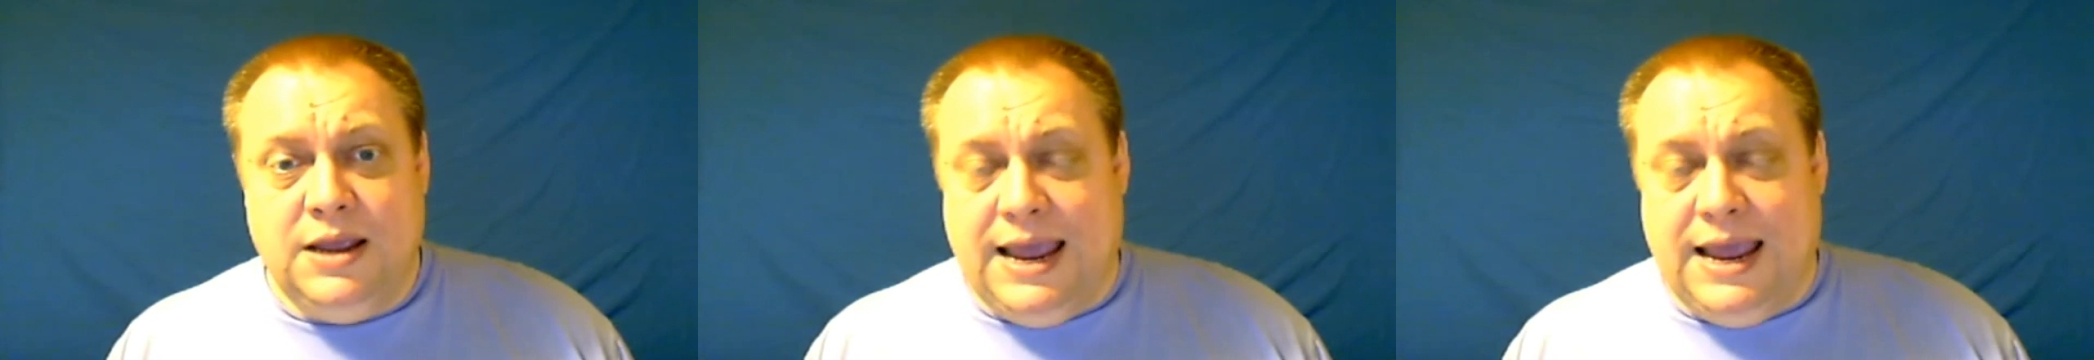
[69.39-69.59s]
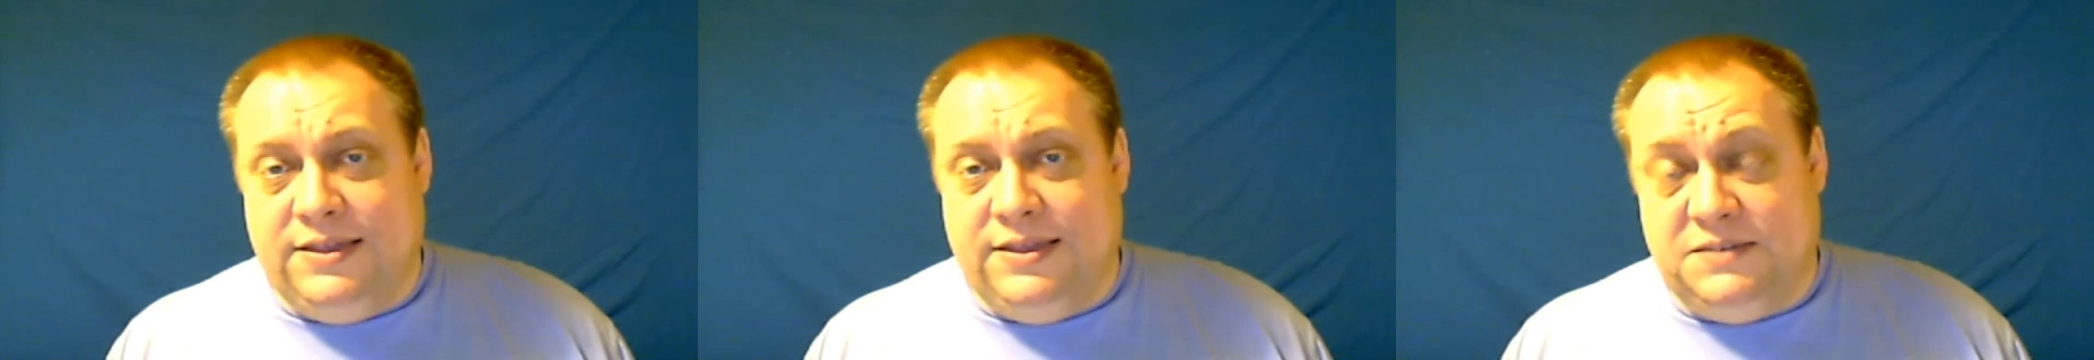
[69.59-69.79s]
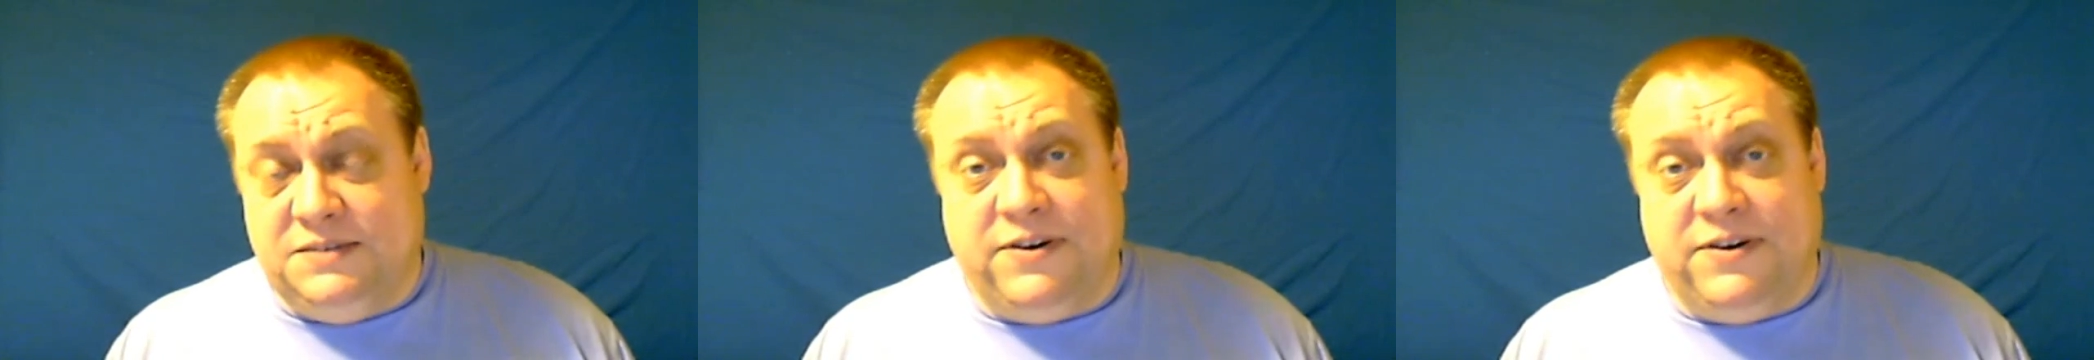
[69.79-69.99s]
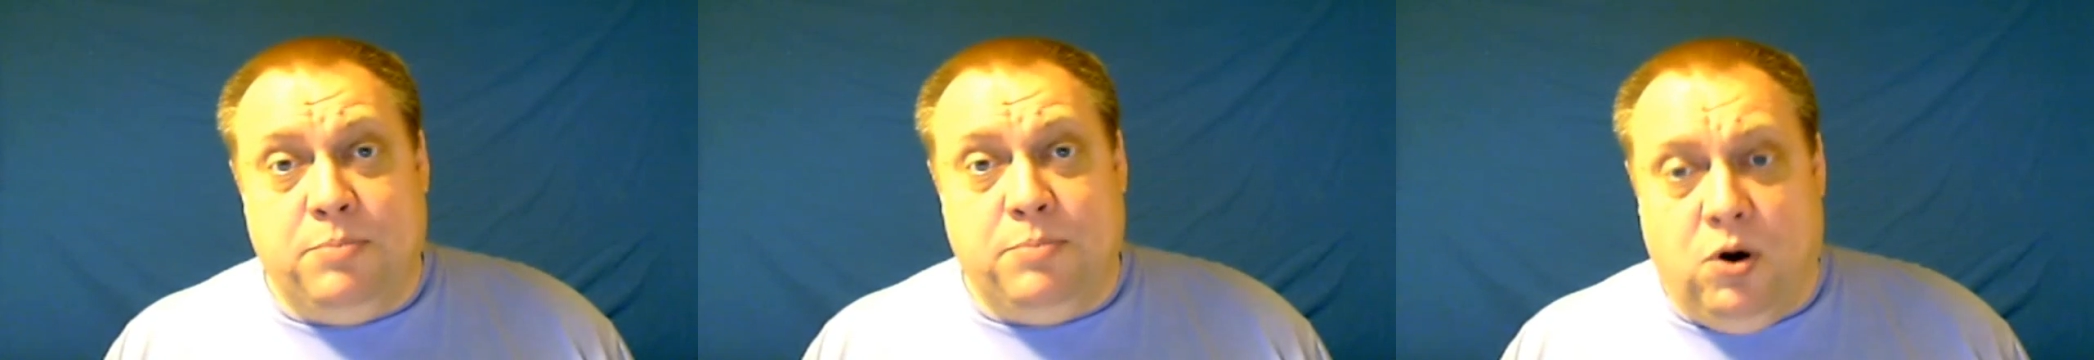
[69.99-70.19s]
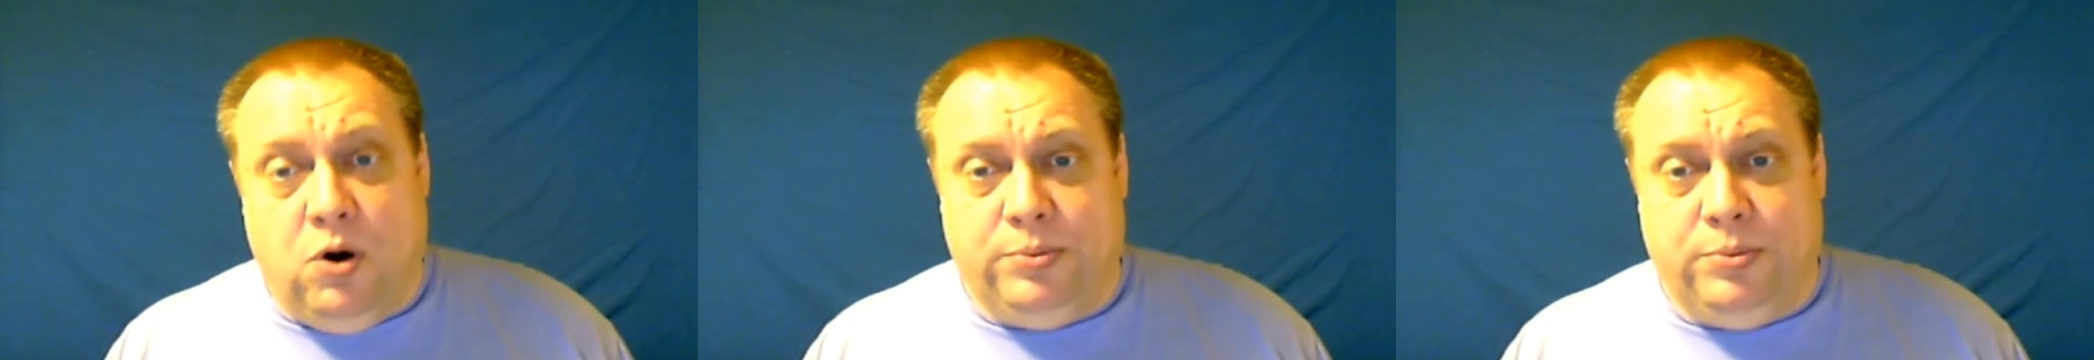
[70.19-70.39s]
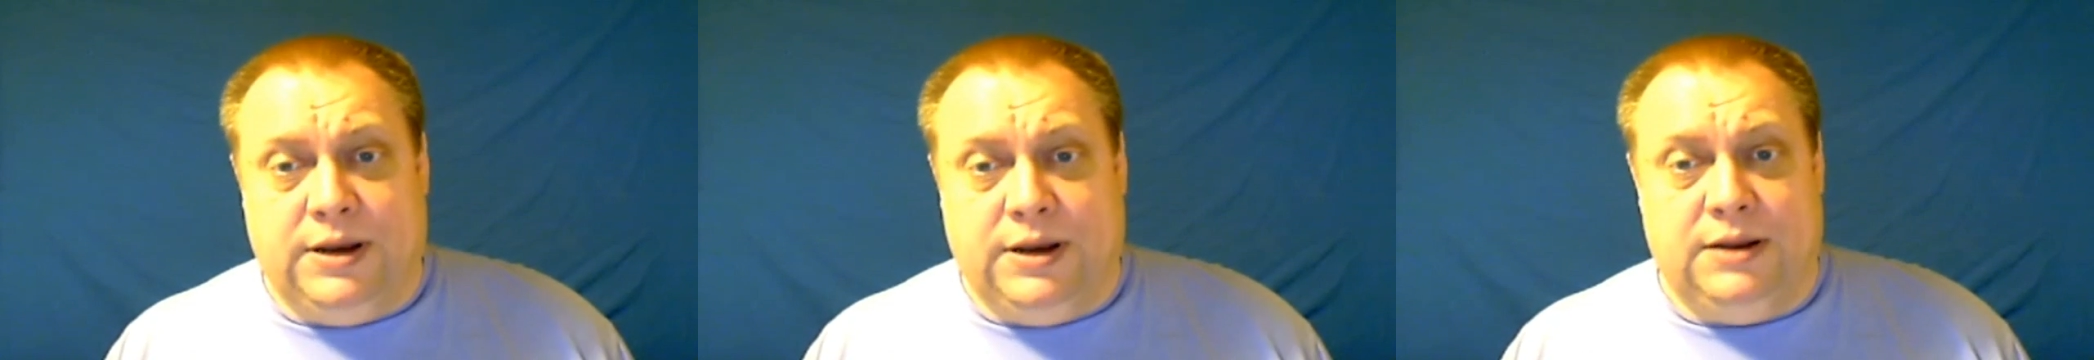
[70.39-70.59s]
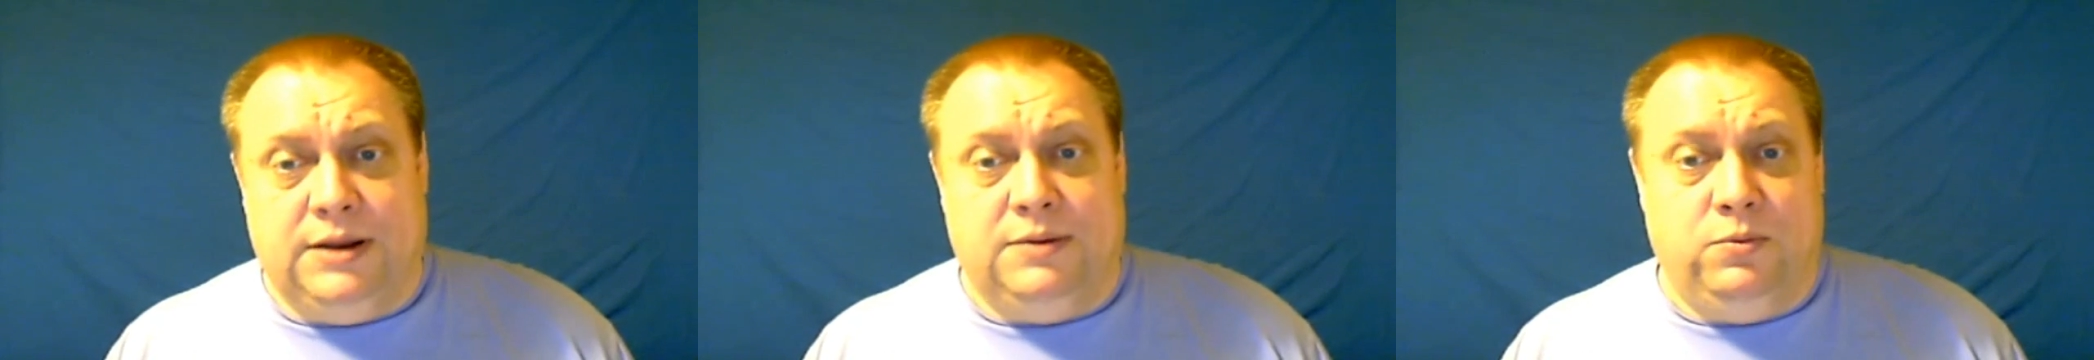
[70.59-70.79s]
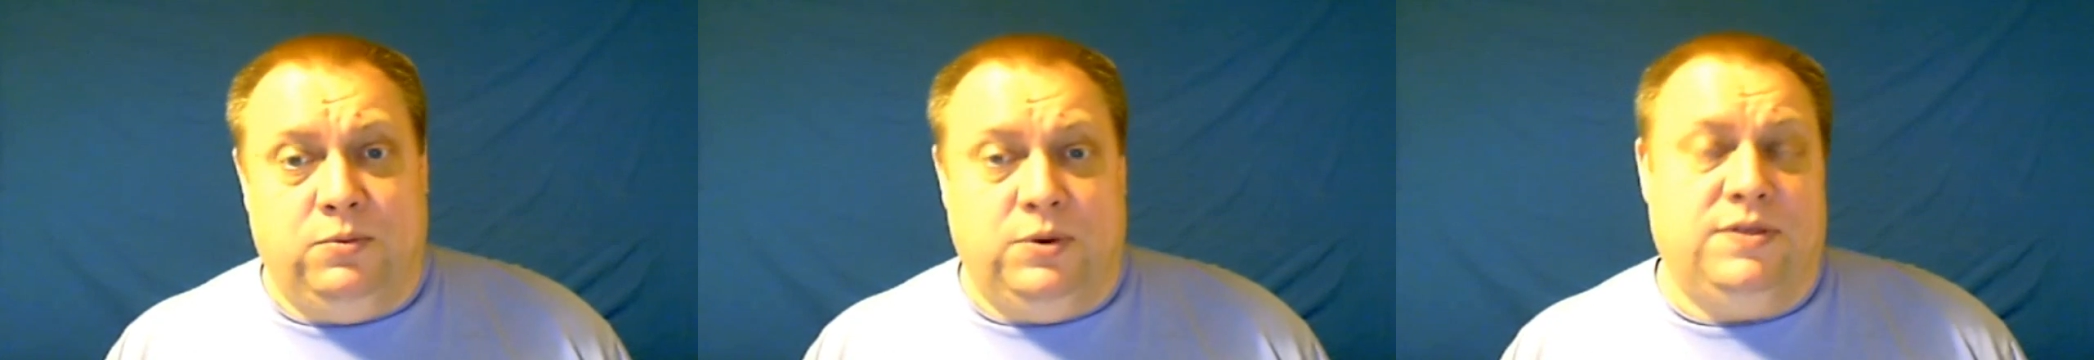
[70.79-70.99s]
and that's very popular
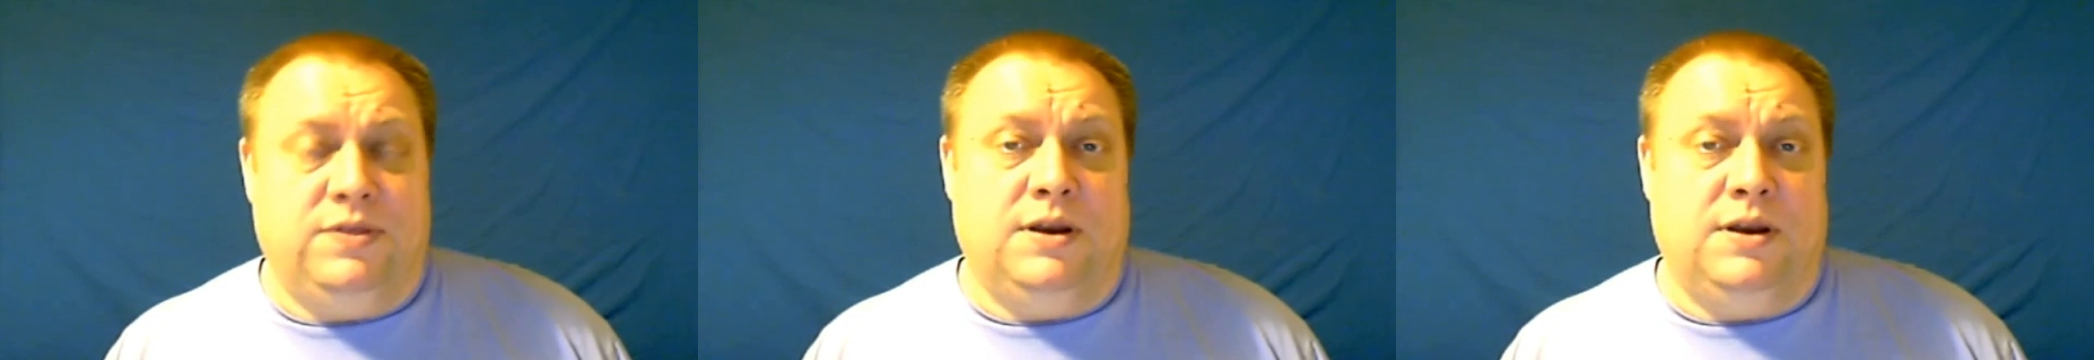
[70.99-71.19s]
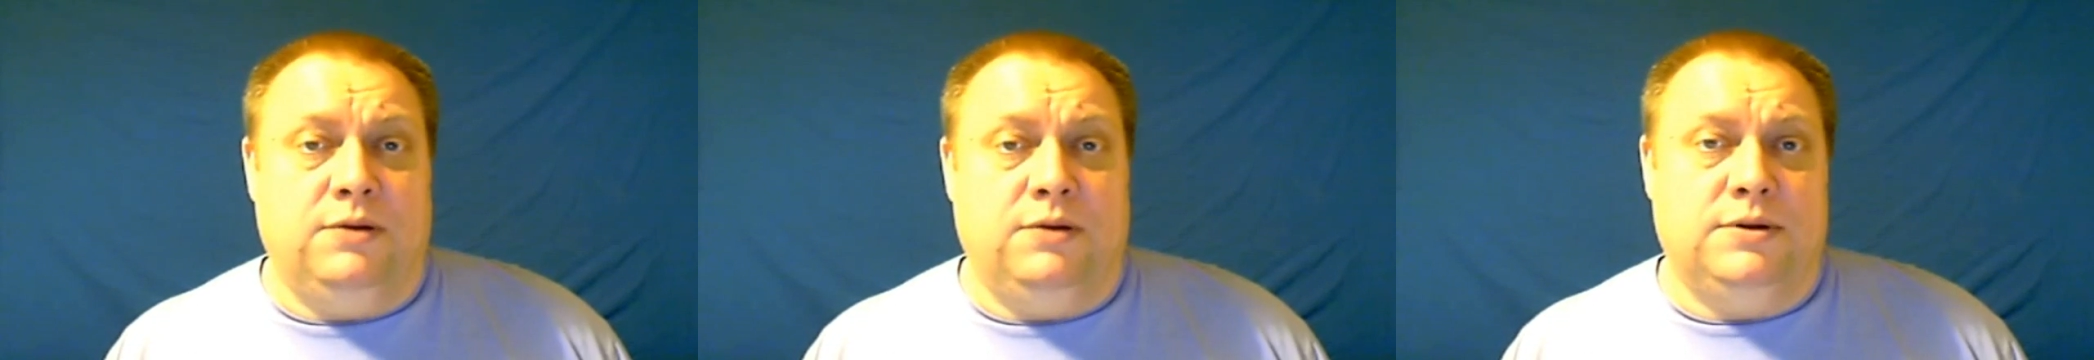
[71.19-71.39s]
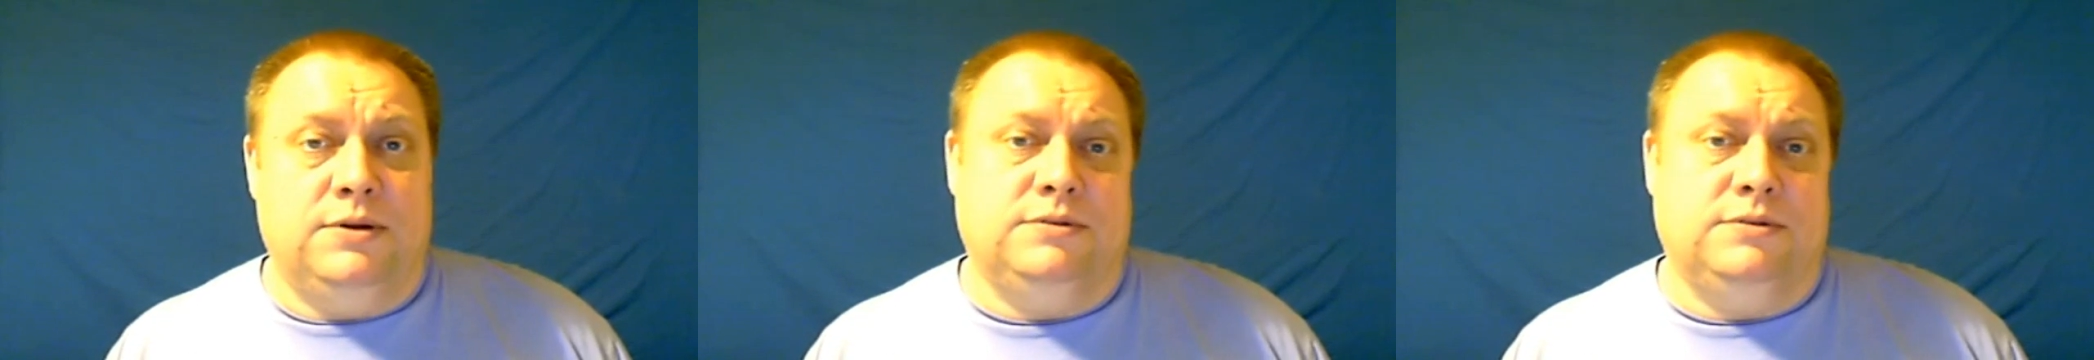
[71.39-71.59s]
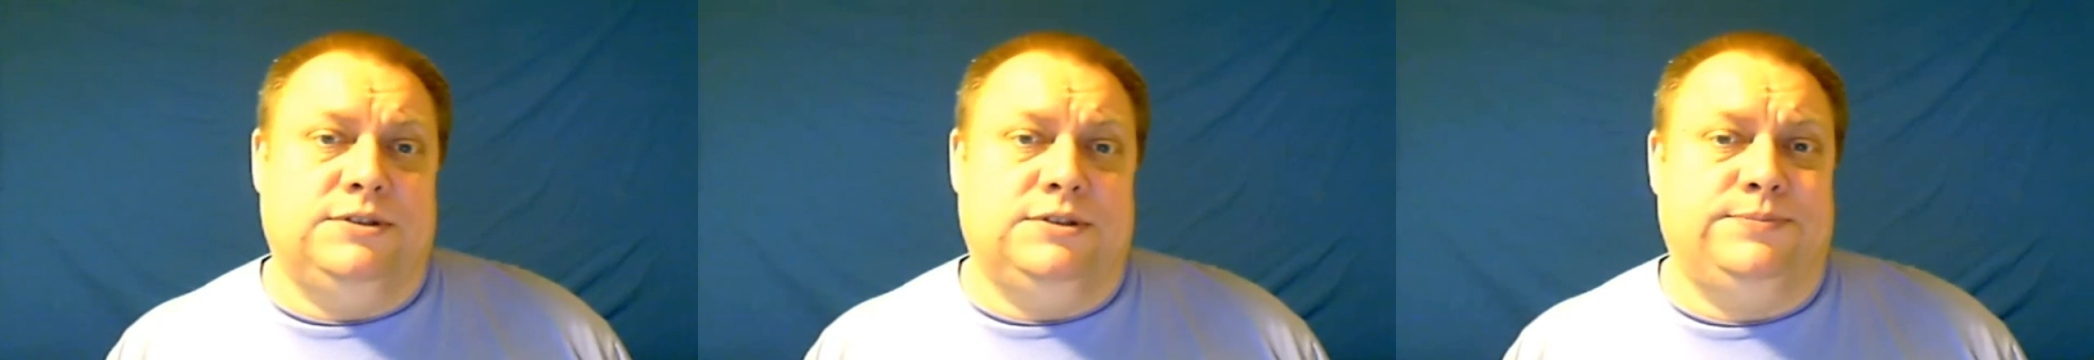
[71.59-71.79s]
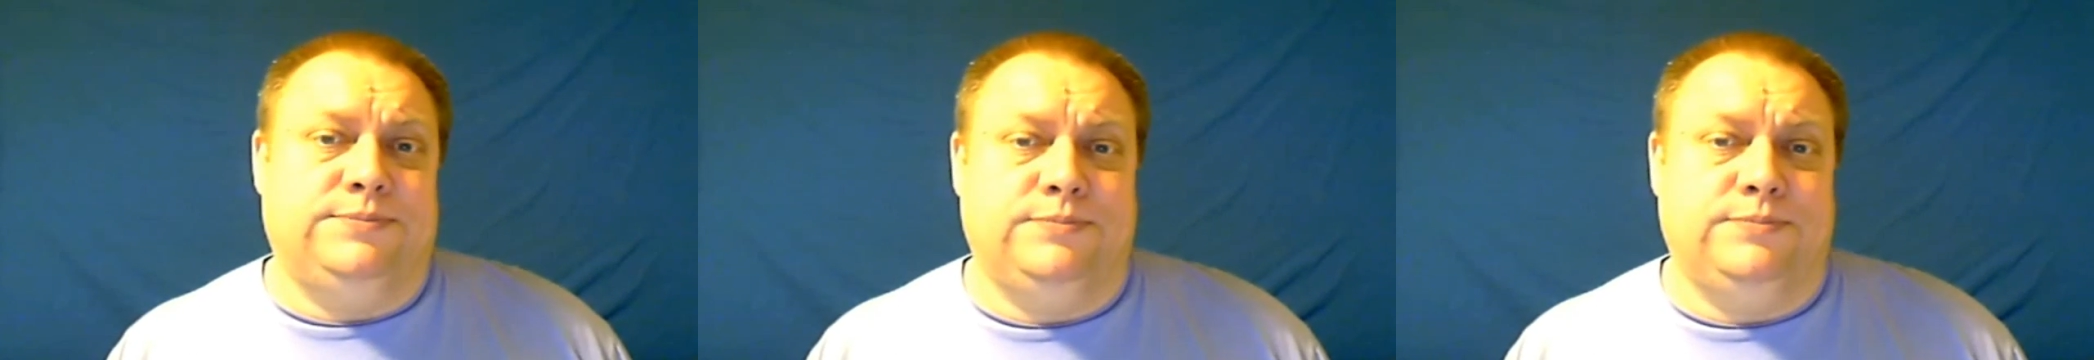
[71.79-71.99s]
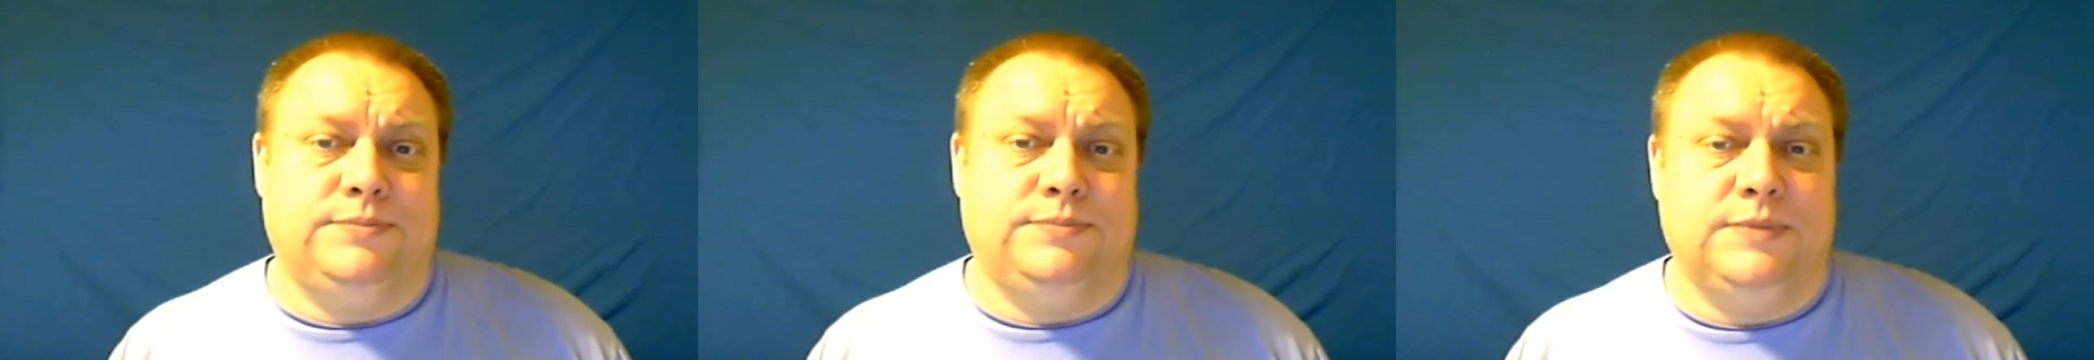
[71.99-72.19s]
with the locals.